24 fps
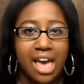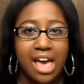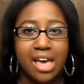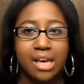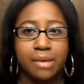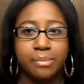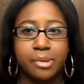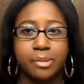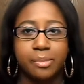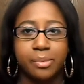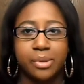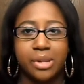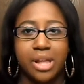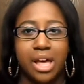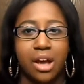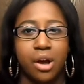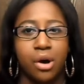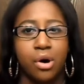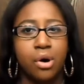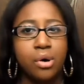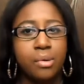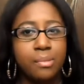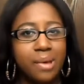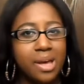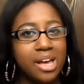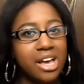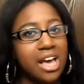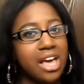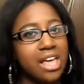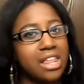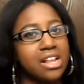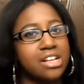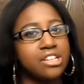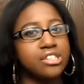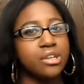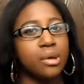I had people like, oh my
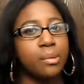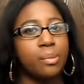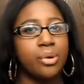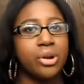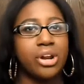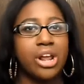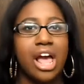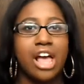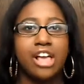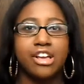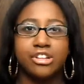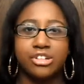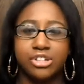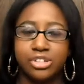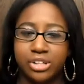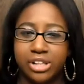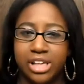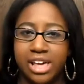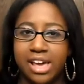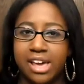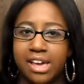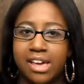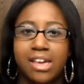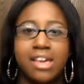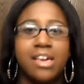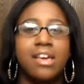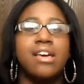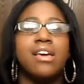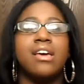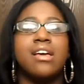god, that's so pretty, how you do that?